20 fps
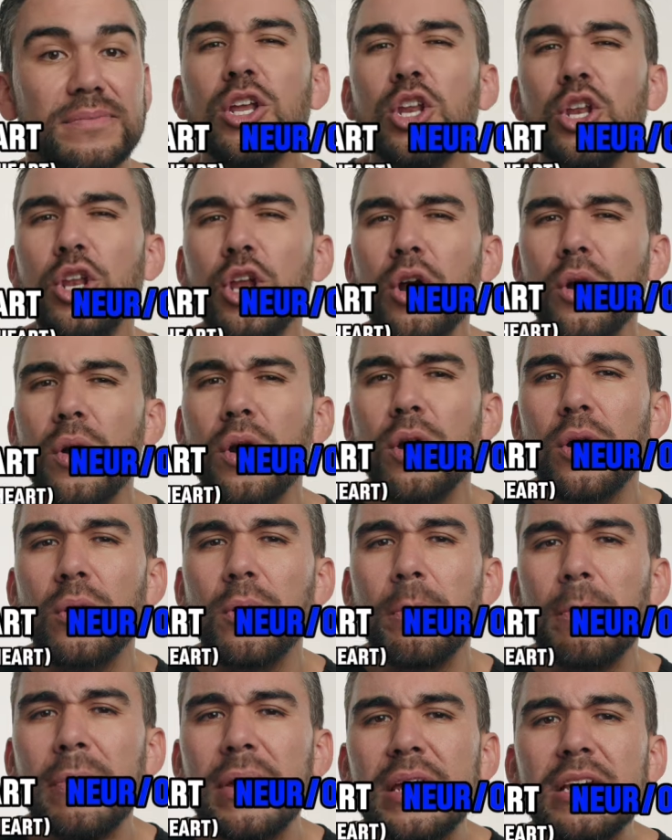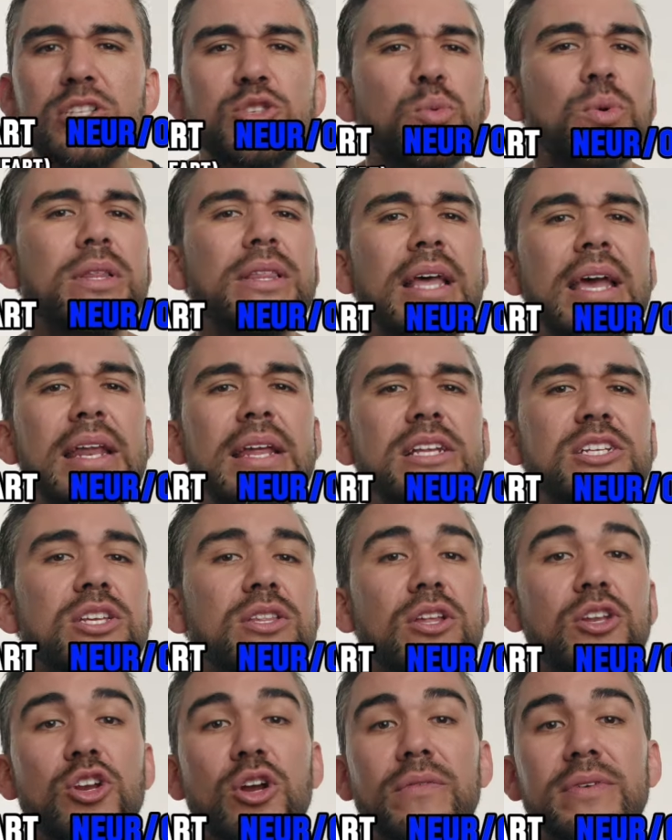Neuro means relating to
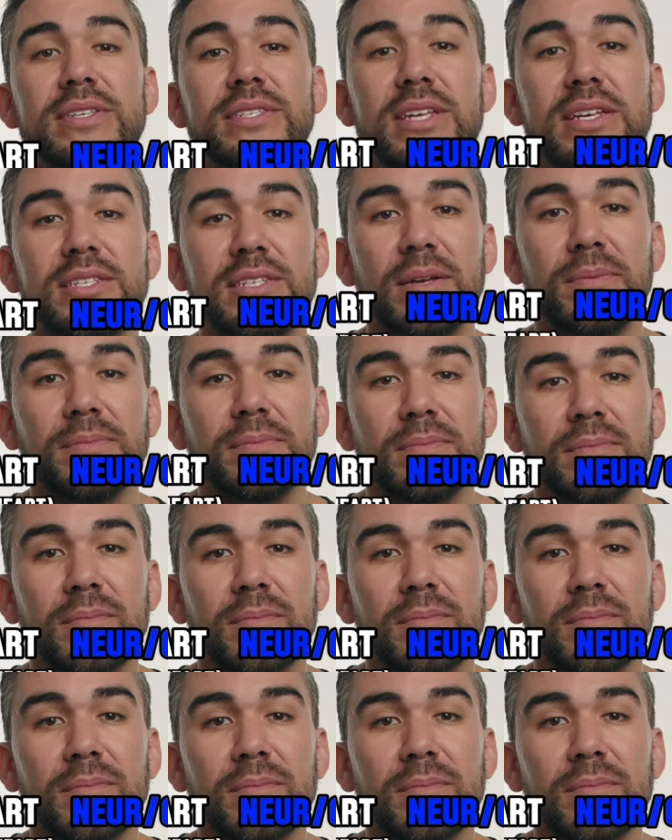the nervous system.